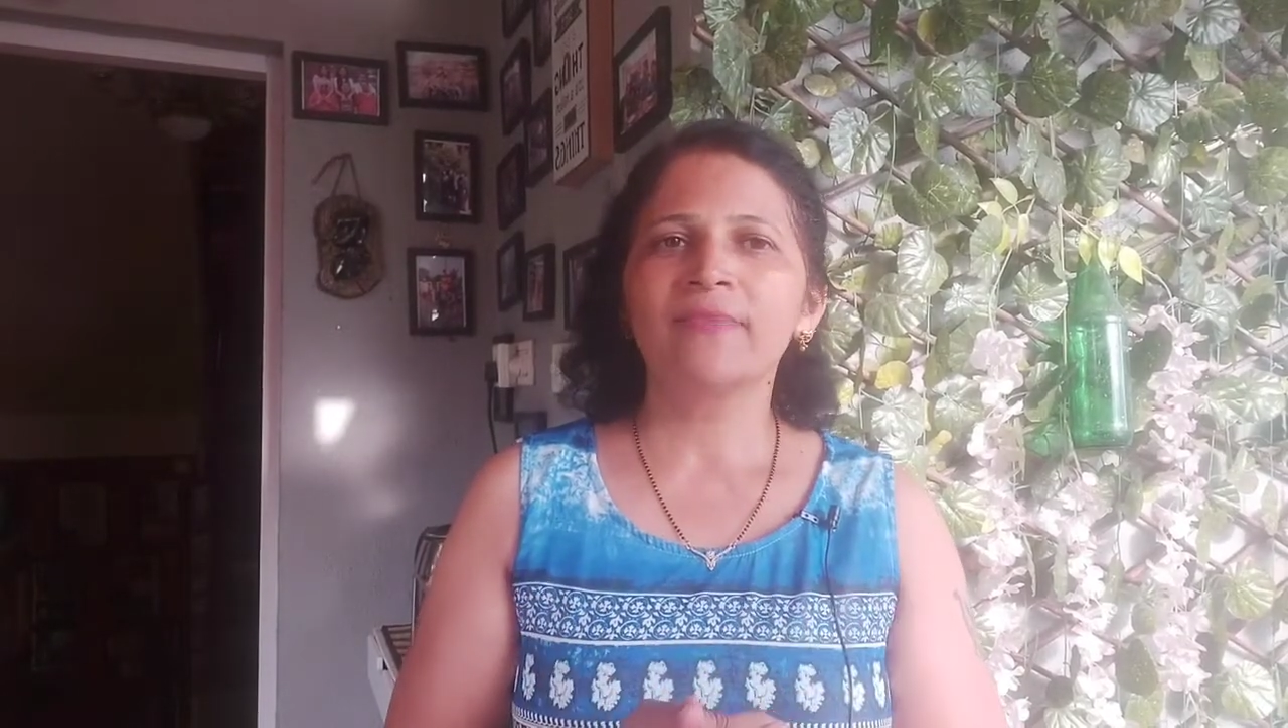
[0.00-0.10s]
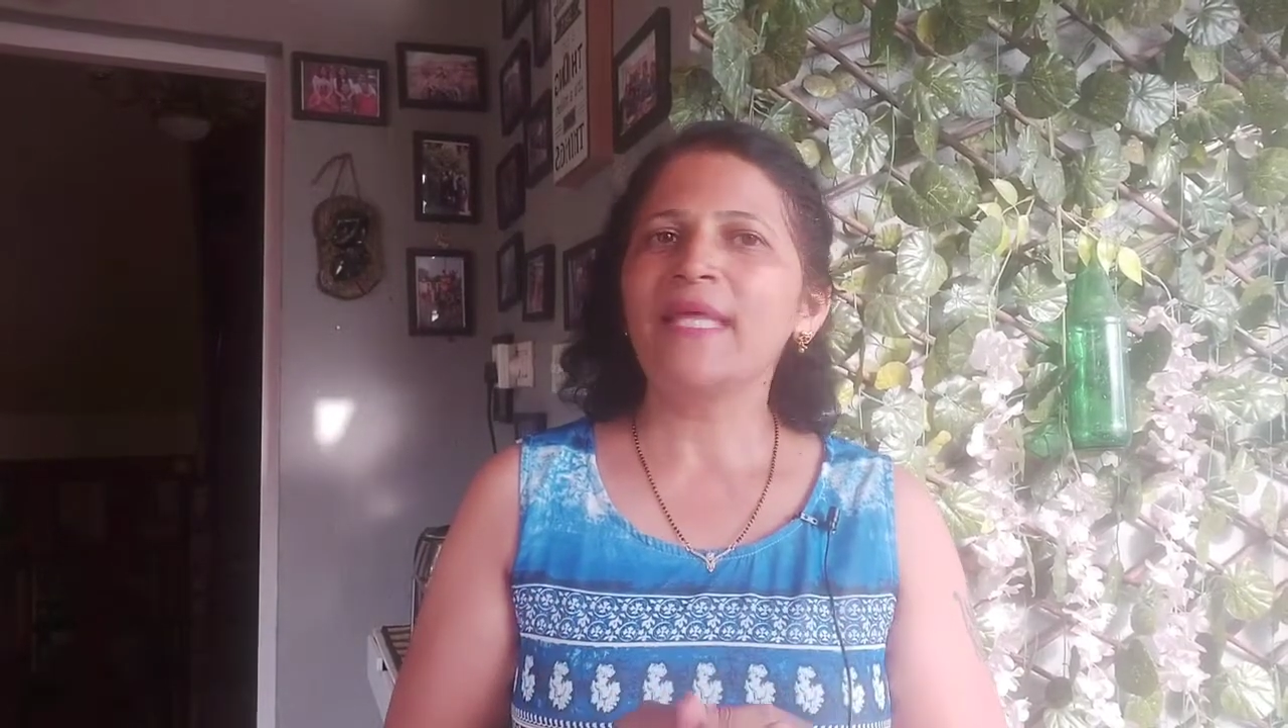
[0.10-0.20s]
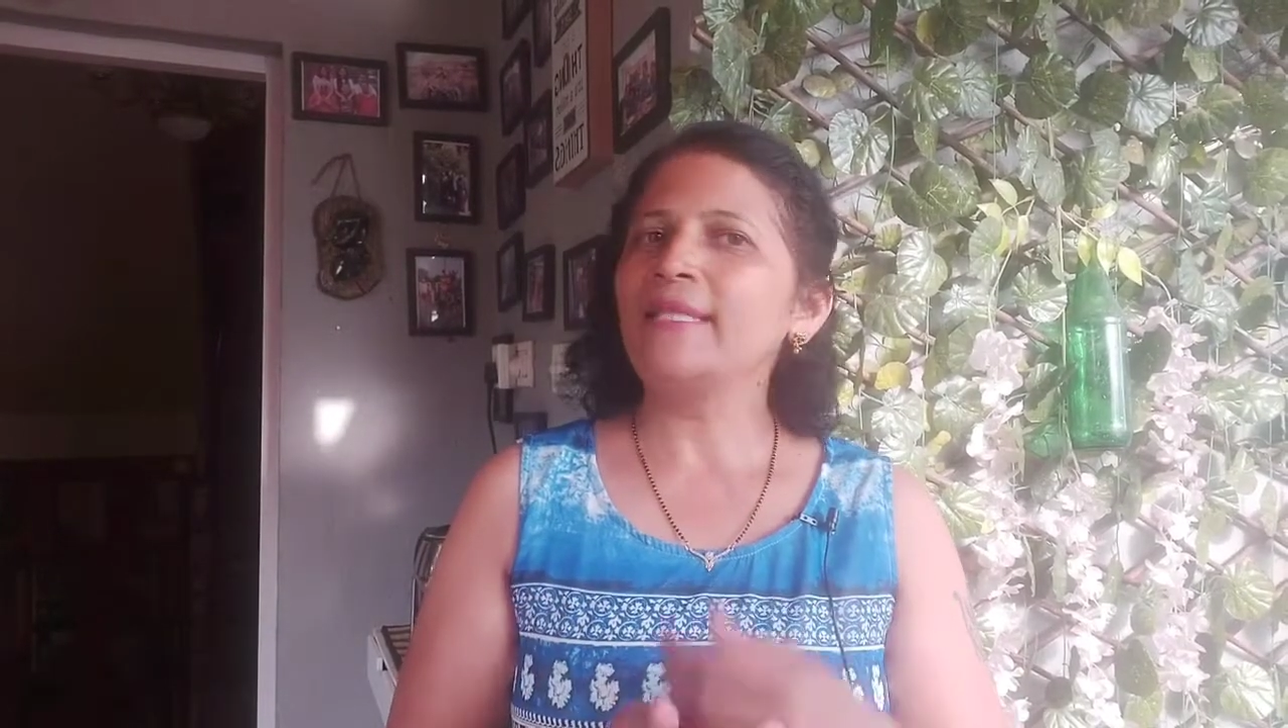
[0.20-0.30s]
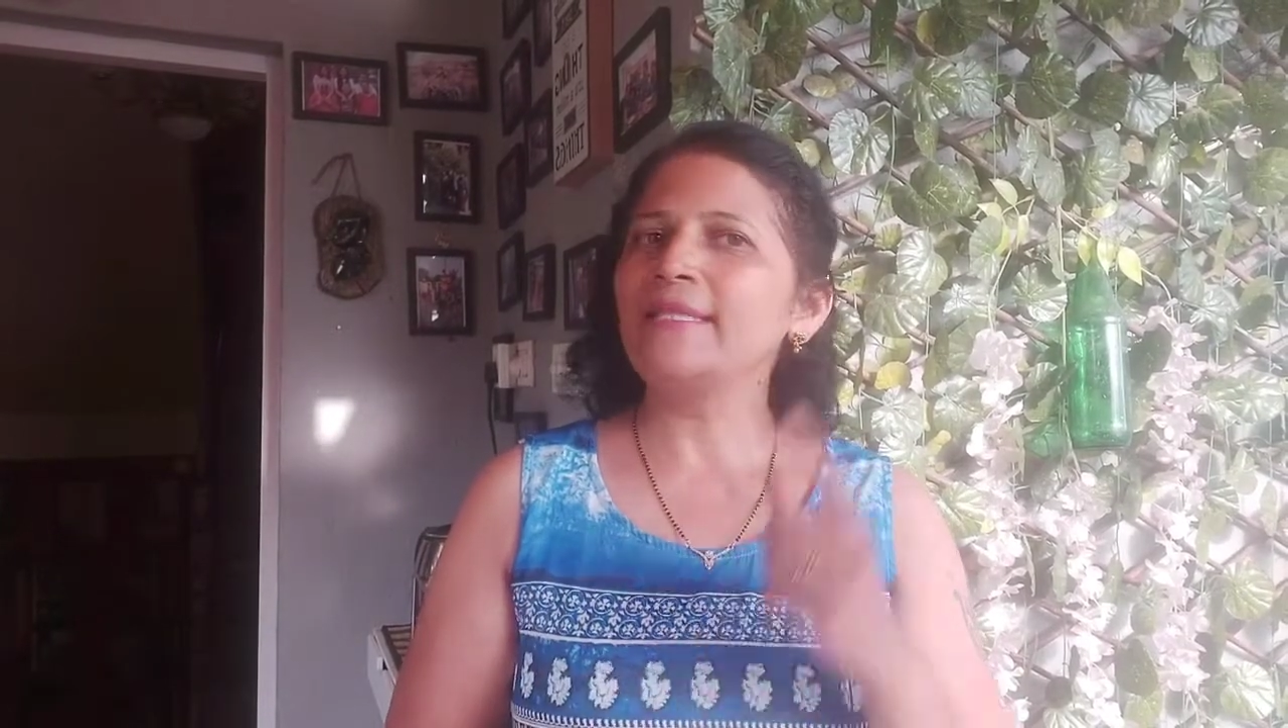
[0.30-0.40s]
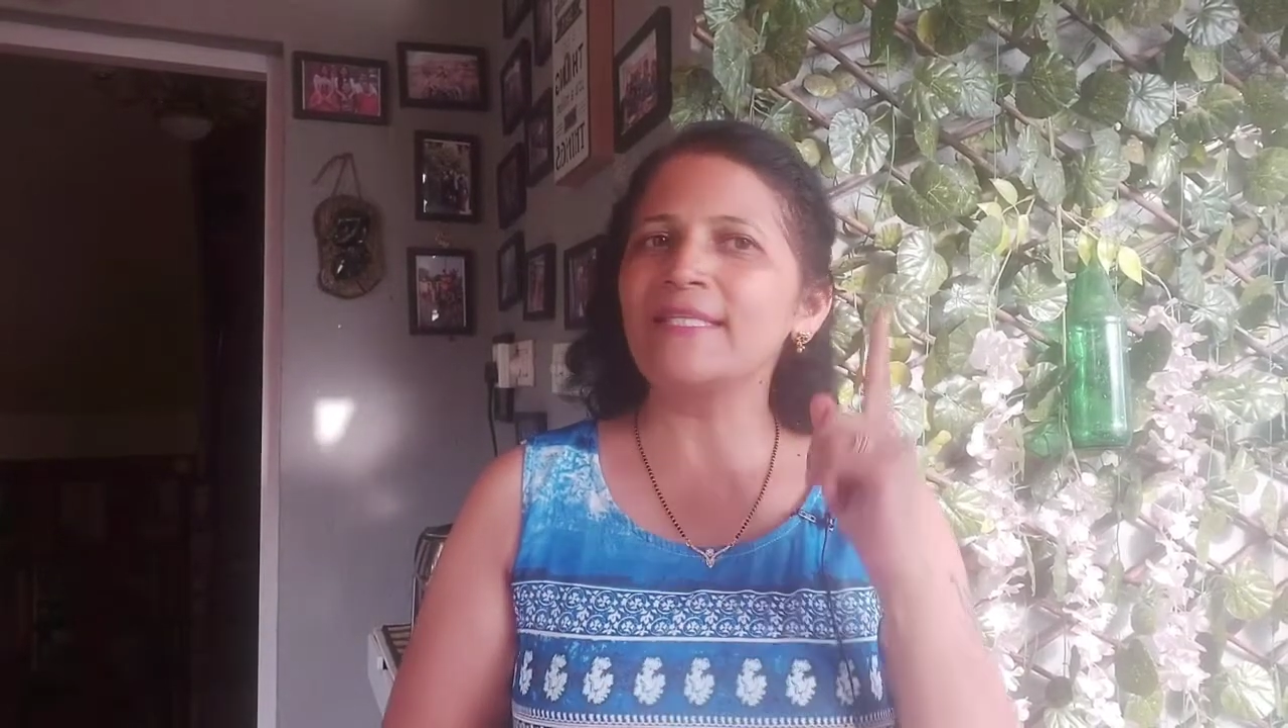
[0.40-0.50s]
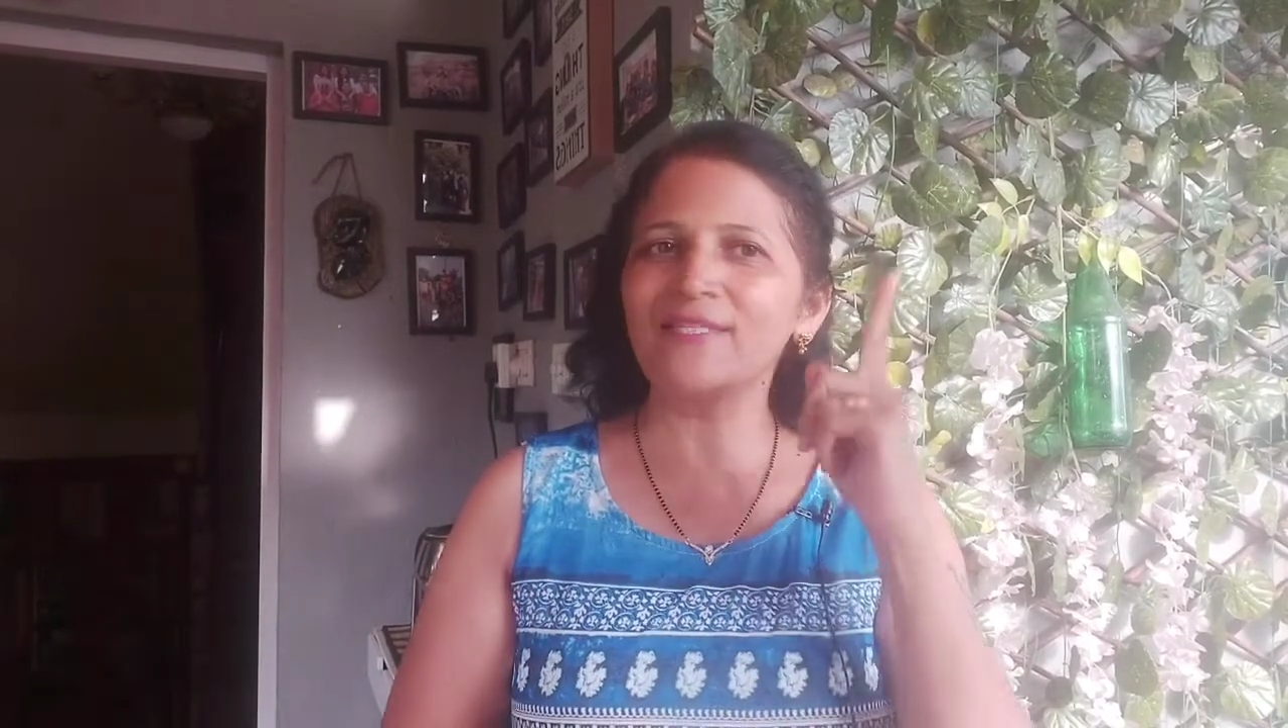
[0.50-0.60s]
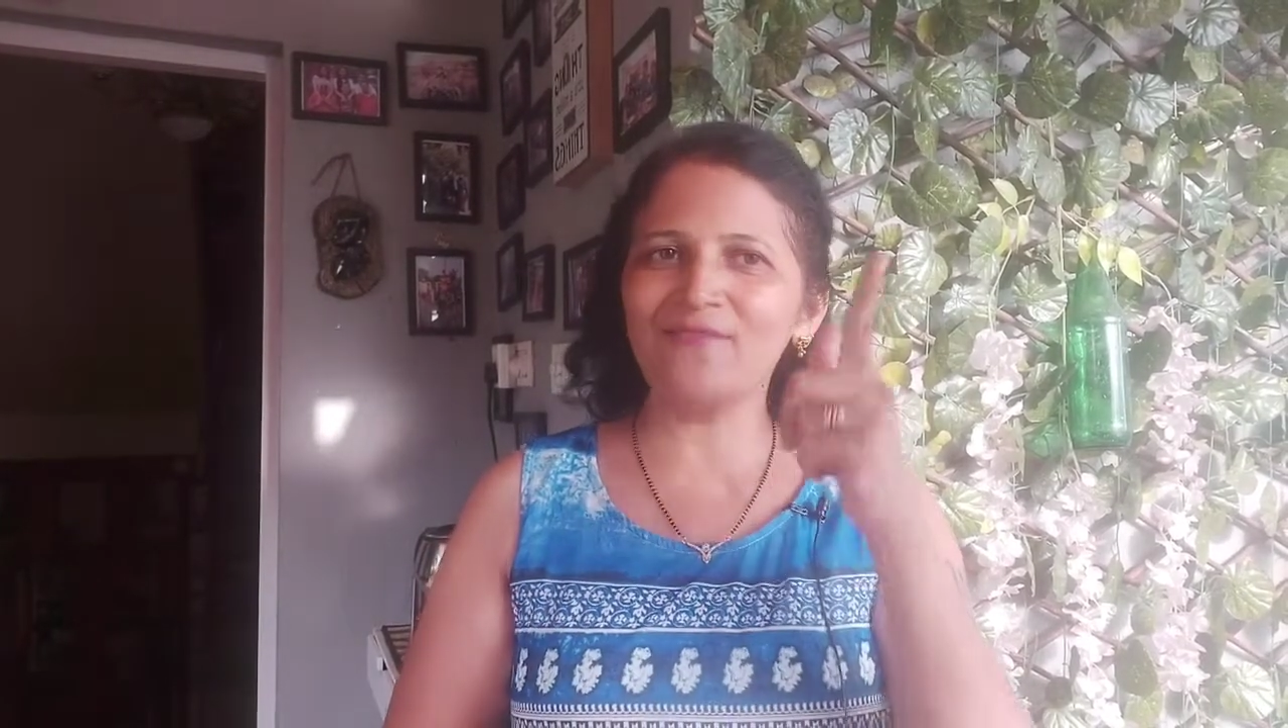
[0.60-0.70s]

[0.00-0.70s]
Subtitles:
then this